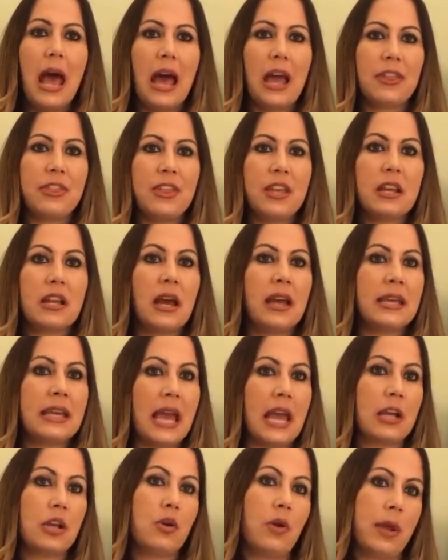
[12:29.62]
I think,
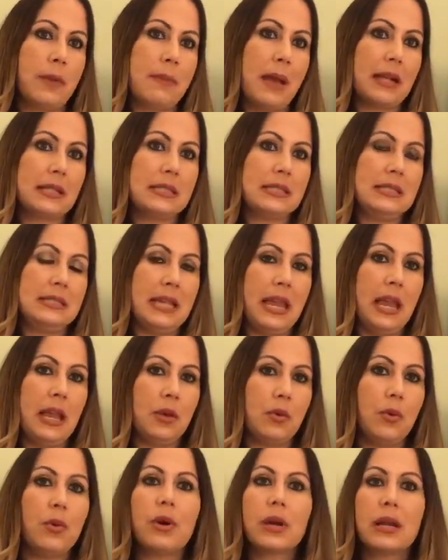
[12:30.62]
again, going back to
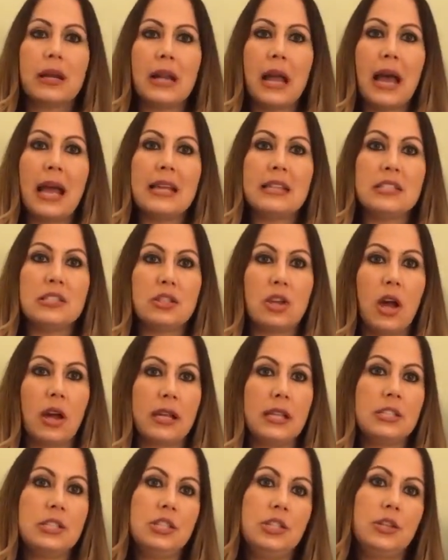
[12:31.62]
staying organized,
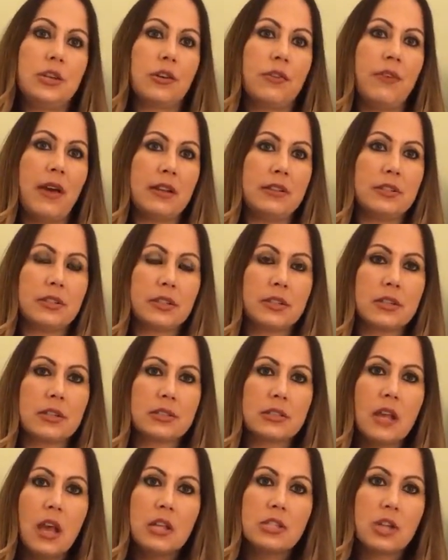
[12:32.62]
talking to your vendors,